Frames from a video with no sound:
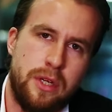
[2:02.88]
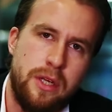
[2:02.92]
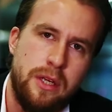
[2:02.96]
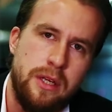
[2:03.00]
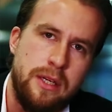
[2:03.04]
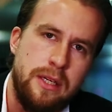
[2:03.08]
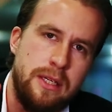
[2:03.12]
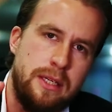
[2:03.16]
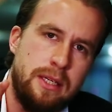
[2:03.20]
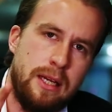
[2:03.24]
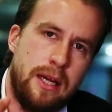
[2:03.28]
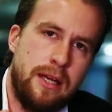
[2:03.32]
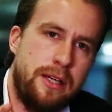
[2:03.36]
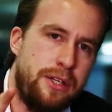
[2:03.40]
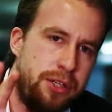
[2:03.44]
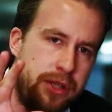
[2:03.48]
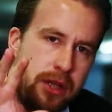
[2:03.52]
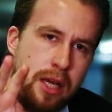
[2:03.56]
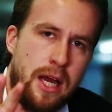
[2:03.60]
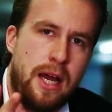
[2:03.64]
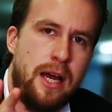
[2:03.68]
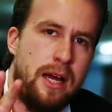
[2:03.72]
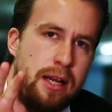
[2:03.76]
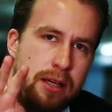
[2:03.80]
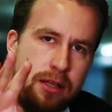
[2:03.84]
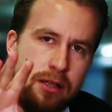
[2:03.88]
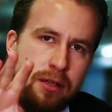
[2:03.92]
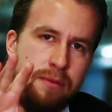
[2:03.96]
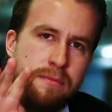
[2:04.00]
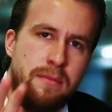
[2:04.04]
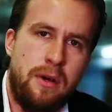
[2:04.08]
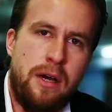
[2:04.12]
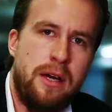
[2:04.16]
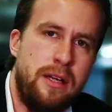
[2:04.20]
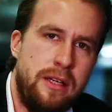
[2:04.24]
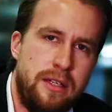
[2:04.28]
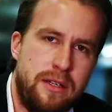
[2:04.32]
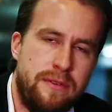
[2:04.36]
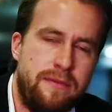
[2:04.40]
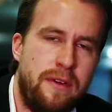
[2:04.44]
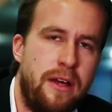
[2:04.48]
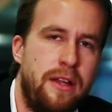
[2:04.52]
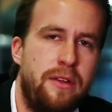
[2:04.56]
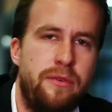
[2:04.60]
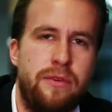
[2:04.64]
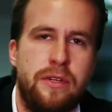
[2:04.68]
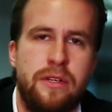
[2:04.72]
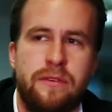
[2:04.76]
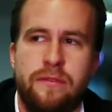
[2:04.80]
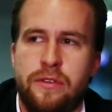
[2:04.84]
can touch the hearts and minds of
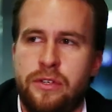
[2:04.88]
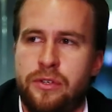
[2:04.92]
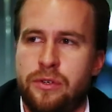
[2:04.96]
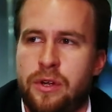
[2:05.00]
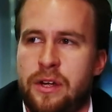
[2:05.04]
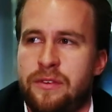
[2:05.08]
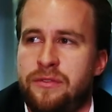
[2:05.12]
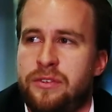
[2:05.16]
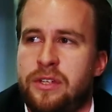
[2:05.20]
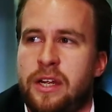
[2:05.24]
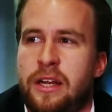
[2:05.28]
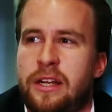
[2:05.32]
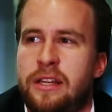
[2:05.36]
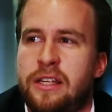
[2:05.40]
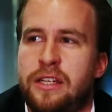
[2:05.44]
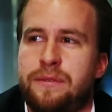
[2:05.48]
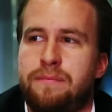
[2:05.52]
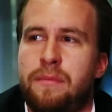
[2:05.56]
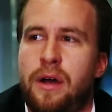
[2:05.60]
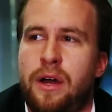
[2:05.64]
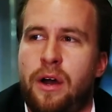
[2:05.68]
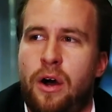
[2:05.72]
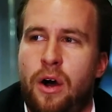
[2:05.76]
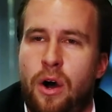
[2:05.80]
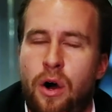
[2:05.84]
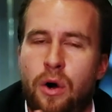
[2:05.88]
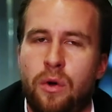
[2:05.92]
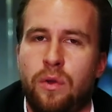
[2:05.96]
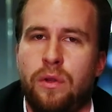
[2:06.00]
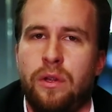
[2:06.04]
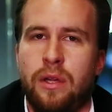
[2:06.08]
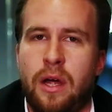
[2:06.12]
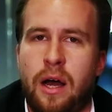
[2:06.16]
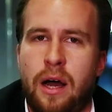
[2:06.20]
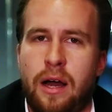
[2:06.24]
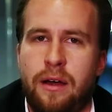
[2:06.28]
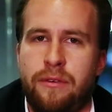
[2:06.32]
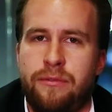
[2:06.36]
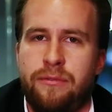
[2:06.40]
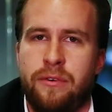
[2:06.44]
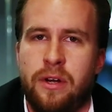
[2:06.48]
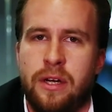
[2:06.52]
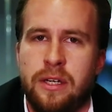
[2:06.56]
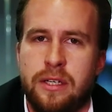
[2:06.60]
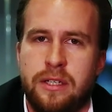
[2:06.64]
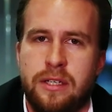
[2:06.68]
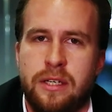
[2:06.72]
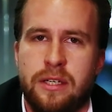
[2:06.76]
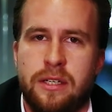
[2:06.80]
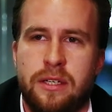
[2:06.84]
other individuals. I've studied this my whole life,
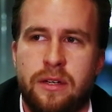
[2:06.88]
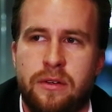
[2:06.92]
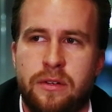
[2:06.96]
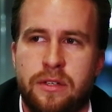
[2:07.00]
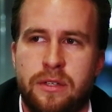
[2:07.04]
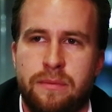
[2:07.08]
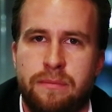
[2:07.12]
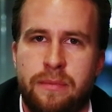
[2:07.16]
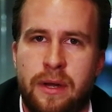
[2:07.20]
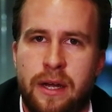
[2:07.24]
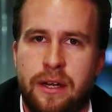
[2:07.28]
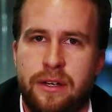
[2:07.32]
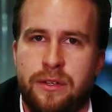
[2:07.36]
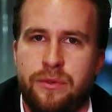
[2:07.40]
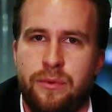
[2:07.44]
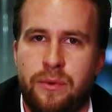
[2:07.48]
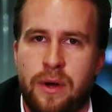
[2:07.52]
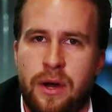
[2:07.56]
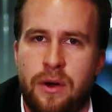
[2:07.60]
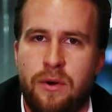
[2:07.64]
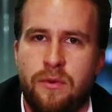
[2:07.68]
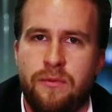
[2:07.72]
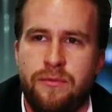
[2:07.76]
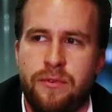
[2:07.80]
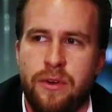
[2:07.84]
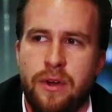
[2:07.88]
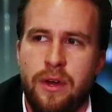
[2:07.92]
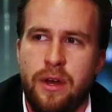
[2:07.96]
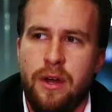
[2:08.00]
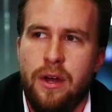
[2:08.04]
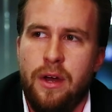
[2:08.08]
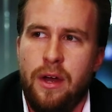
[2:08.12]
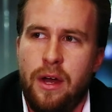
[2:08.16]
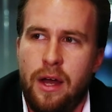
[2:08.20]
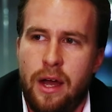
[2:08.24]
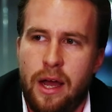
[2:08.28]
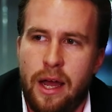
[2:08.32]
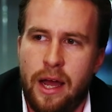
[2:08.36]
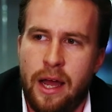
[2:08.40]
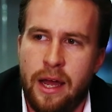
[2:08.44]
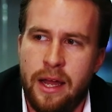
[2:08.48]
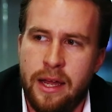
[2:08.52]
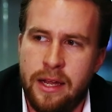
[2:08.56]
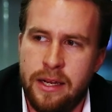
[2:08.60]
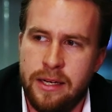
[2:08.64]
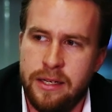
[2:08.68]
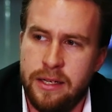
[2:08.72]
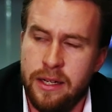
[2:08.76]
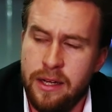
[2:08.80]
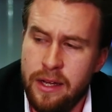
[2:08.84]
right, since I was about 12.
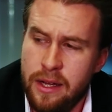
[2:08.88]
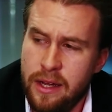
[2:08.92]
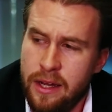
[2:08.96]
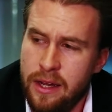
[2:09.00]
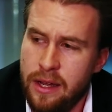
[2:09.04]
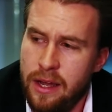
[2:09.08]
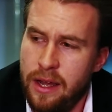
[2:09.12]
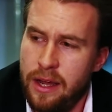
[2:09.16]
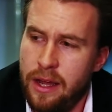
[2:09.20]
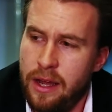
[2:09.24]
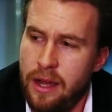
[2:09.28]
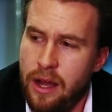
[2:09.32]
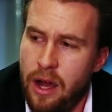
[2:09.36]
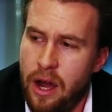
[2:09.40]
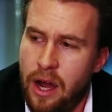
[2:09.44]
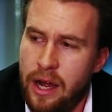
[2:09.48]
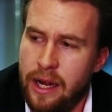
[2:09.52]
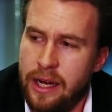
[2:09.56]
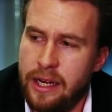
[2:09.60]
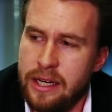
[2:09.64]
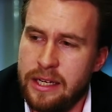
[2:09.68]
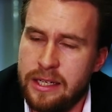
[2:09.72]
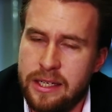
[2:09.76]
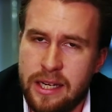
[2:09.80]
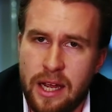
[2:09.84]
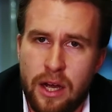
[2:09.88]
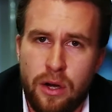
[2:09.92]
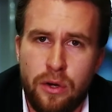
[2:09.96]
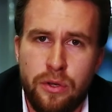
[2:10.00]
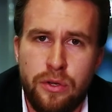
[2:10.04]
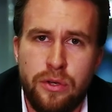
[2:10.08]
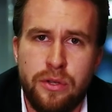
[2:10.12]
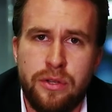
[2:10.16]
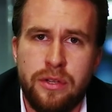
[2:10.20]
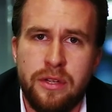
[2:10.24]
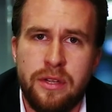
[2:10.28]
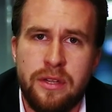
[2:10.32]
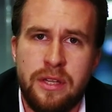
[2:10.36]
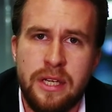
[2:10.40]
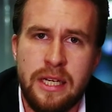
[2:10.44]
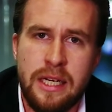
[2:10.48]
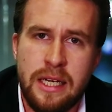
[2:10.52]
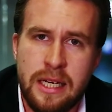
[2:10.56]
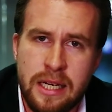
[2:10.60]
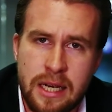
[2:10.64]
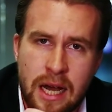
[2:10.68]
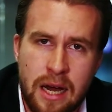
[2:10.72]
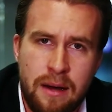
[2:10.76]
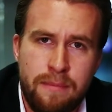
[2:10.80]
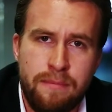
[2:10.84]
And I can tell you that the
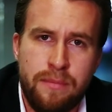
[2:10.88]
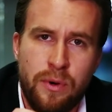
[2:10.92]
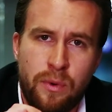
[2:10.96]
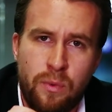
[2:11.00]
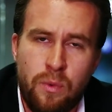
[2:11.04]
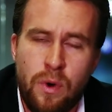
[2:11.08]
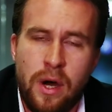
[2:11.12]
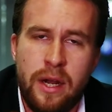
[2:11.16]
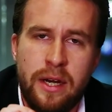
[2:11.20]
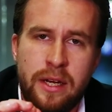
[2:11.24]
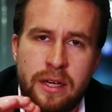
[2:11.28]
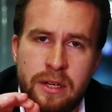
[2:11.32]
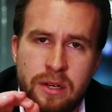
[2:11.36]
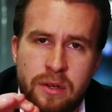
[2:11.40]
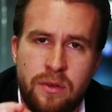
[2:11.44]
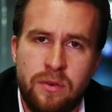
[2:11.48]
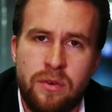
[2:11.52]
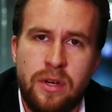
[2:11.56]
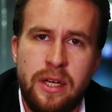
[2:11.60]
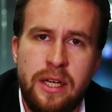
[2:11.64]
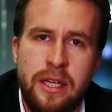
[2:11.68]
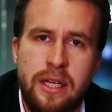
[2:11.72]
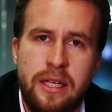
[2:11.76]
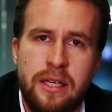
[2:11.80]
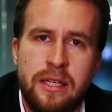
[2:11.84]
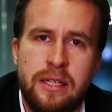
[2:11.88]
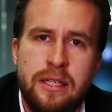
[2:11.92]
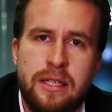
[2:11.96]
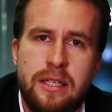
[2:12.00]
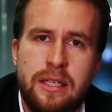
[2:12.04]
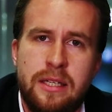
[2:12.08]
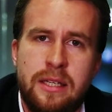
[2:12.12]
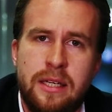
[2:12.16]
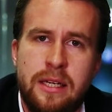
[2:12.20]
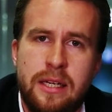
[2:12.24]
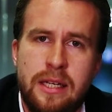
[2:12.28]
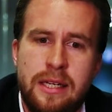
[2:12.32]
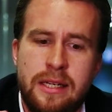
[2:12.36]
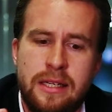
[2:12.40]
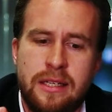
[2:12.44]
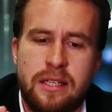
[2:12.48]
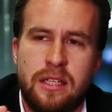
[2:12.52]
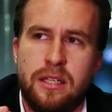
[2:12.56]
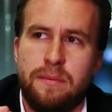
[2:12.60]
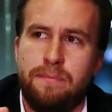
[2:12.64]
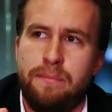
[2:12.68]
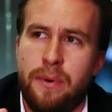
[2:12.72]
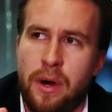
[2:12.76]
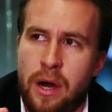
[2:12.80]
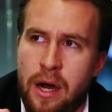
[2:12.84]
number one ingredient that
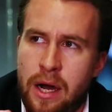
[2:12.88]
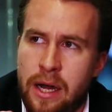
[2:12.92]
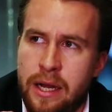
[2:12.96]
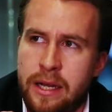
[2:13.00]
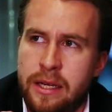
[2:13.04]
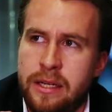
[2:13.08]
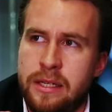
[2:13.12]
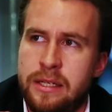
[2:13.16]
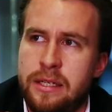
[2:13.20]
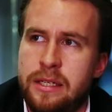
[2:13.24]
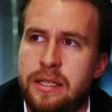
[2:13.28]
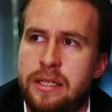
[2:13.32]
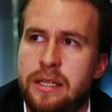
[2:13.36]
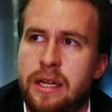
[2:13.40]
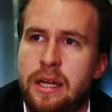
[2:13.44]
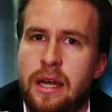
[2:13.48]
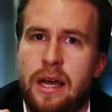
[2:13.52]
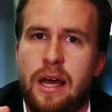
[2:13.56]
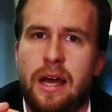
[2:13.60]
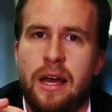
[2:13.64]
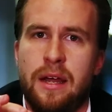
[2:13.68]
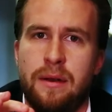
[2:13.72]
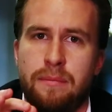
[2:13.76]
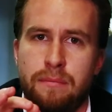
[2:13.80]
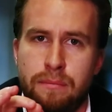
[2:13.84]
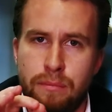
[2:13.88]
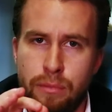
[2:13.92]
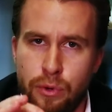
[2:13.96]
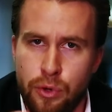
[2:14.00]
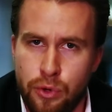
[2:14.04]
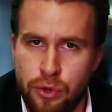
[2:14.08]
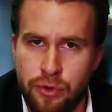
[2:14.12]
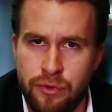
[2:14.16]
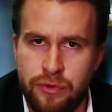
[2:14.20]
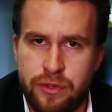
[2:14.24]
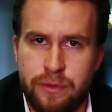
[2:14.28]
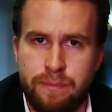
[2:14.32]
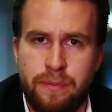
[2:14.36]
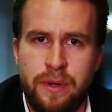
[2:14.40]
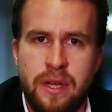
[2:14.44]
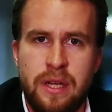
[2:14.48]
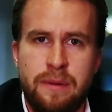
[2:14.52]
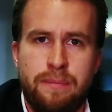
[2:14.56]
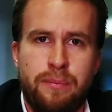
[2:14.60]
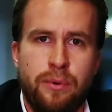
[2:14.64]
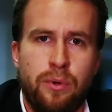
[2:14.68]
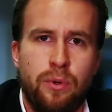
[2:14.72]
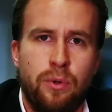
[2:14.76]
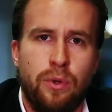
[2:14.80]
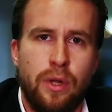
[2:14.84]
inspires and moves
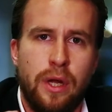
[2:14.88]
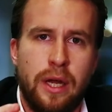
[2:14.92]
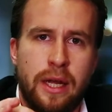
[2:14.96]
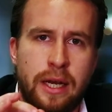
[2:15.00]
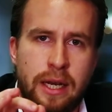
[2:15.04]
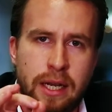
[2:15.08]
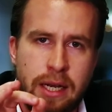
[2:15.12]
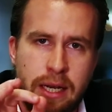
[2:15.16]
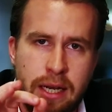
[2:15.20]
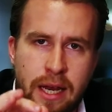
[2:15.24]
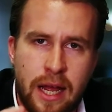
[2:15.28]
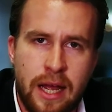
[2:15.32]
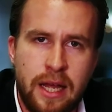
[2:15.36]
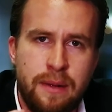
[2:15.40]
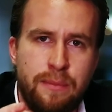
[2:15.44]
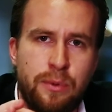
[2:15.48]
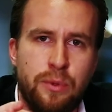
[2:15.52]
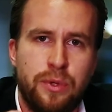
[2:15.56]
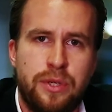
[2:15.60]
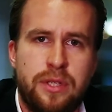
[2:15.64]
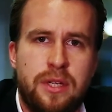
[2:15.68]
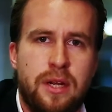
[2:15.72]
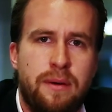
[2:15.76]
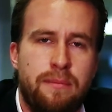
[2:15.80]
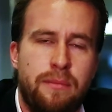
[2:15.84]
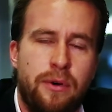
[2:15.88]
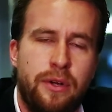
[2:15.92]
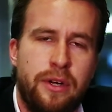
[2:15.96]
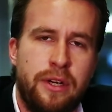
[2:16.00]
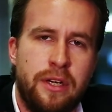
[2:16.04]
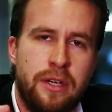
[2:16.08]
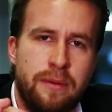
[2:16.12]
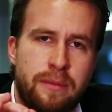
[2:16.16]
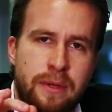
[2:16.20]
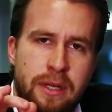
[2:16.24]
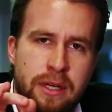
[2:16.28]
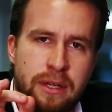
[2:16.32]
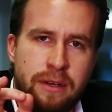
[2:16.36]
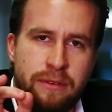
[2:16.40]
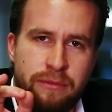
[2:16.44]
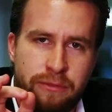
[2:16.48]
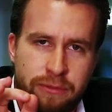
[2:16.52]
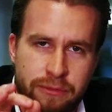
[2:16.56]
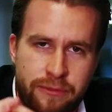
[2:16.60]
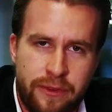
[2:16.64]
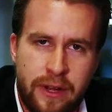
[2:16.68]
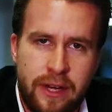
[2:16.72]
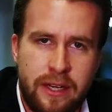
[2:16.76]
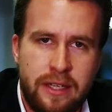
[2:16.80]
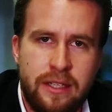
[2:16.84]
people and enables somebody to be an
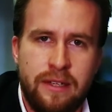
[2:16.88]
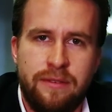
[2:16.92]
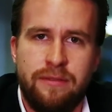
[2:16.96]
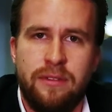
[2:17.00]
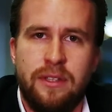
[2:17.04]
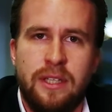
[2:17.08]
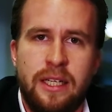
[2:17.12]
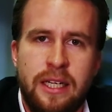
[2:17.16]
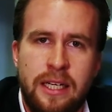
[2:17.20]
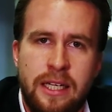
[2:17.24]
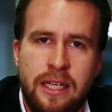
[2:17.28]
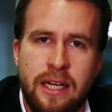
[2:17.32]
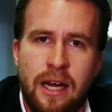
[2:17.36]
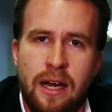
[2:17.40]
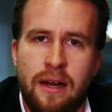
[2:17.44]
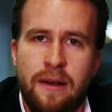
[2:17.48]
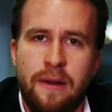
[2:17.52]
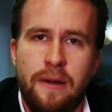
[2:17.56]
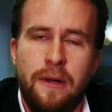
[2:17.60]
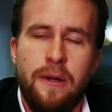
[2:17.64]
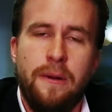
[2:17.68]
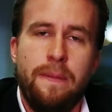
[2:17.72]
effective leader